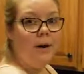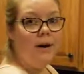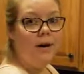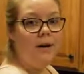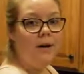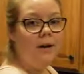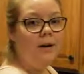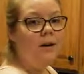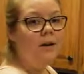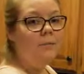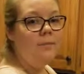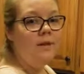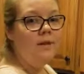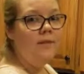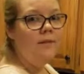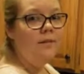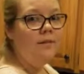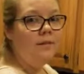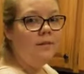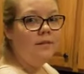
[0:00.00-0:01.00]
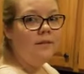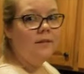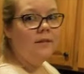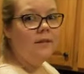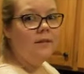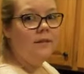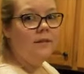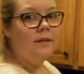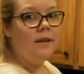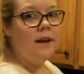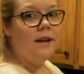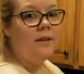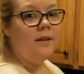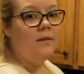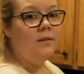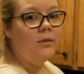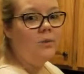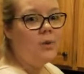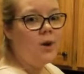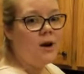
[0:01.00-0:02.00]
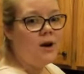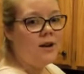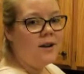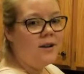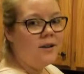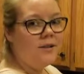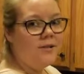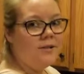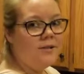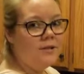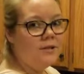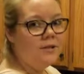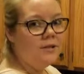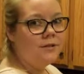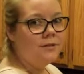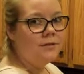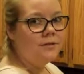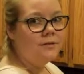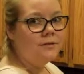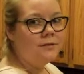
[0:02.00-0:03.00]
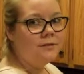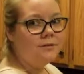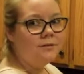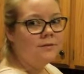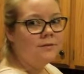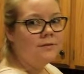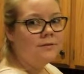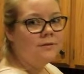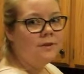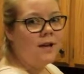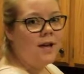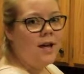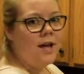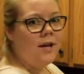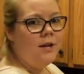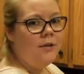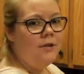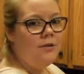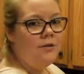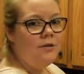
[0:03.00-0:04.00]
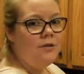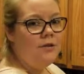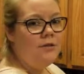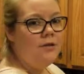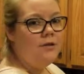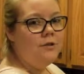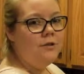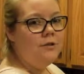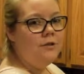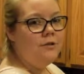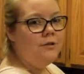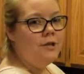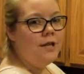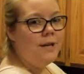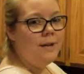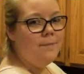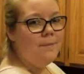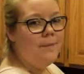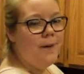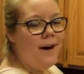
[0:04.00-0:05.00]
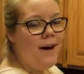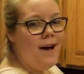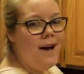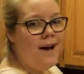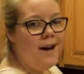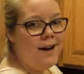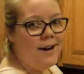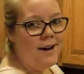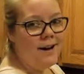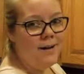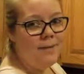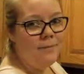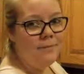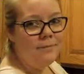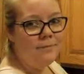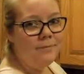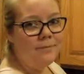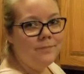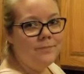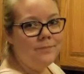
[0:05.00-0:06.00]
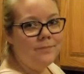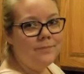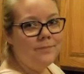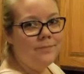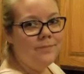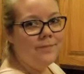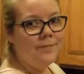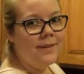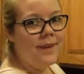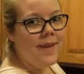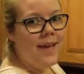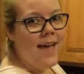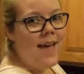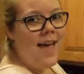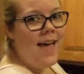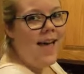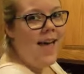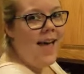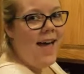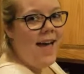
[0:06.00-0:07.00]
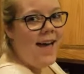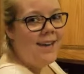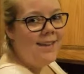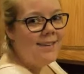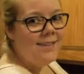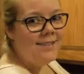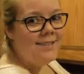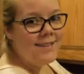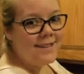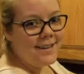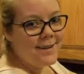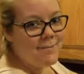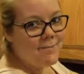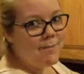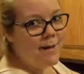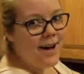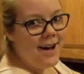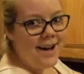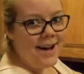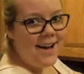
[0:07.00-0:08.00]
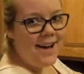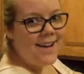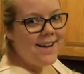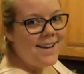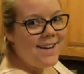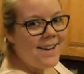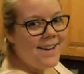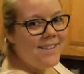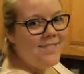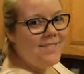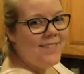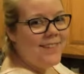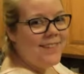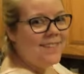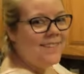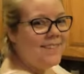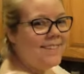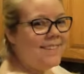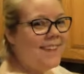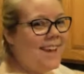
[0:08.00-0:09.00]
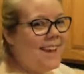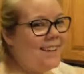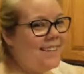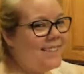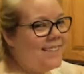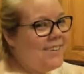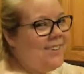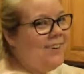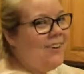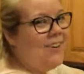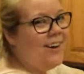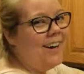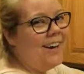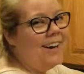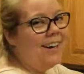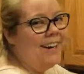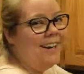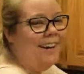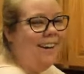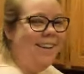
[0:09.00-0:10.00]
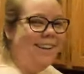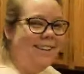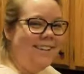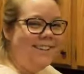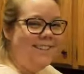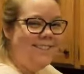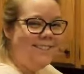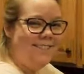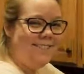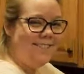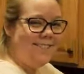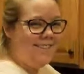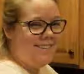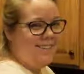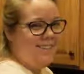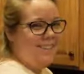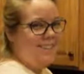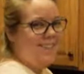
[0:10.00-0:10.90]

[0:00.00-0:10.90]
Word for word: parm we bought that before we spaghetti left. squash. Sorry, I talked over it. Want to try it again? Chicken parm. And then we bought that before we left chicken parm and spaghetti squash.